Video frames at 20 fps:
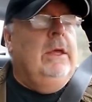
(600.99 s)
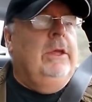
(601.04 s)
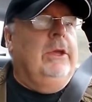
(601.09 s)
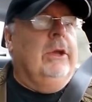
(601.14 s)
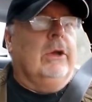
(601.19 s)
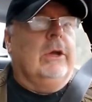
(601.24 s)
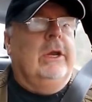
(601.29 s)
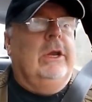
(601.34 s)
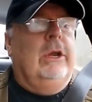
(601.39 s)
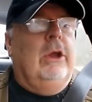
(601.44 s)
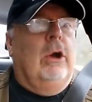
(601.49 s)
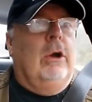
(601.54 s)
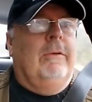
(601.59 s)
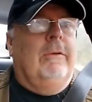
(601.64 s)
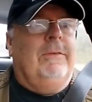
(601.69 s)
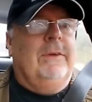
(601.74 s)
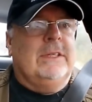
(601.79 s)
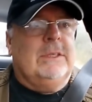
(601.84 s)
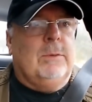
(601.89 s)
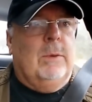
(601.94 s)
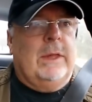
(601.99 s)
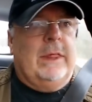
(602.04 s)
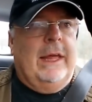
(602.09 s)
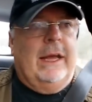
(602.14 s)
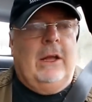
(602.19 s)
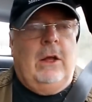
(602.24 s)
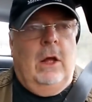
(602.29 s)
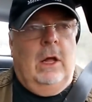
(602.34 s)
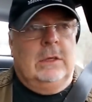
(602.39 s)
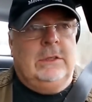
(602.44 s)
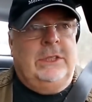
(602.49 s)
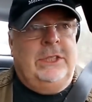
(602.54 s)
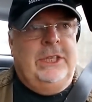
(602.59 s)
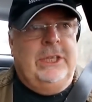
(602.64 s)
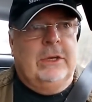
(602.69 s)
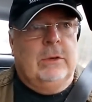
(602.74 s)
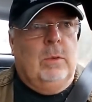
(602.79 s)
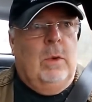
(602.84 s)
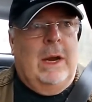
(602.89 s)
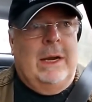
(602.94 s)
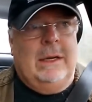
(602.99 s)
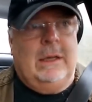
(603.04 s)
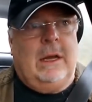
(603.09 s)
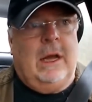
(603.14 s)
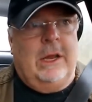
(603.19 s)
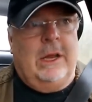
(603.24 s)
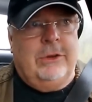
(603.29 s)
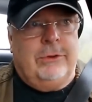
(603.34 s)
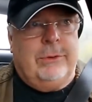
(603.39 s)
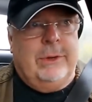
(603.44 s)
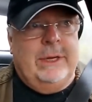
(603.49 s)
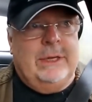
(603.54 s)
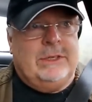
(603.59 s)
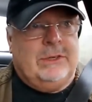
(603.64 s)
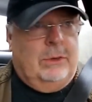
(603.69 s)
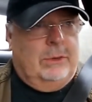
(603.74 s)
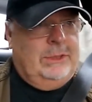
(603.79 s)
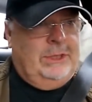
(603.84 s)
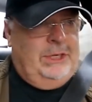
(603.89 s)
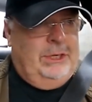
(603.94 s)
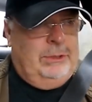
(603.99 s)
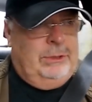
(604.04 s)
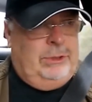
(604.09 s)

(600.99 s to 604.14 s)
You're going to know if it's what they call tier 1 countries or tier